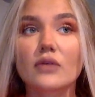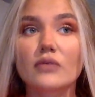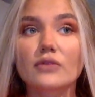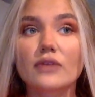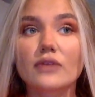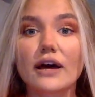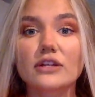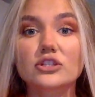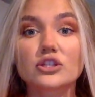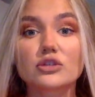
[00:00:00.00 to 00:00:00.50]

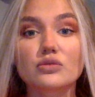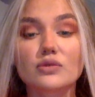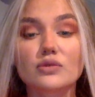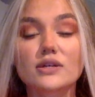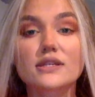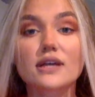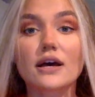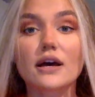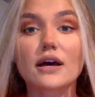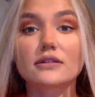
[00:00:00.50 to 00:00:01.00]
that she
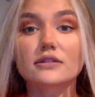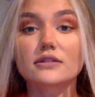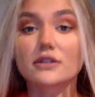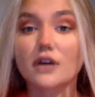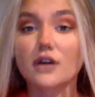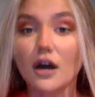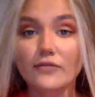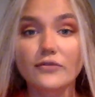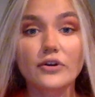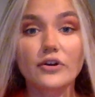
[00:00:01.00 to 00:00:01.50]
was
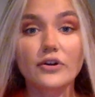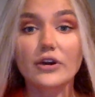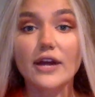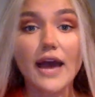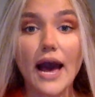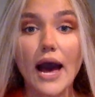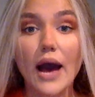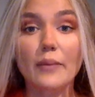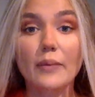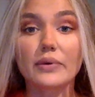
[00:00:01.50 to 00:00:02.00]
not very
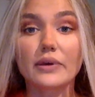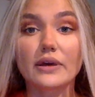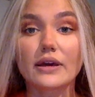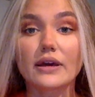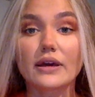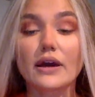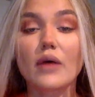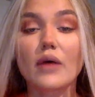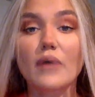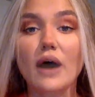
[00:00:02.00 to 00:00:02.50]

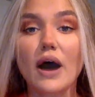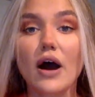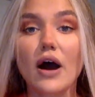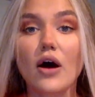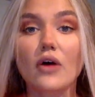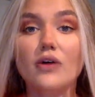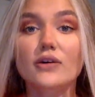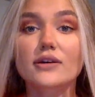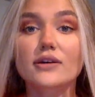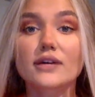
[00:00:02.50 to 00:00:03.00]
happy
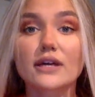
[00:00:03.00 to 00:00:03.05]
about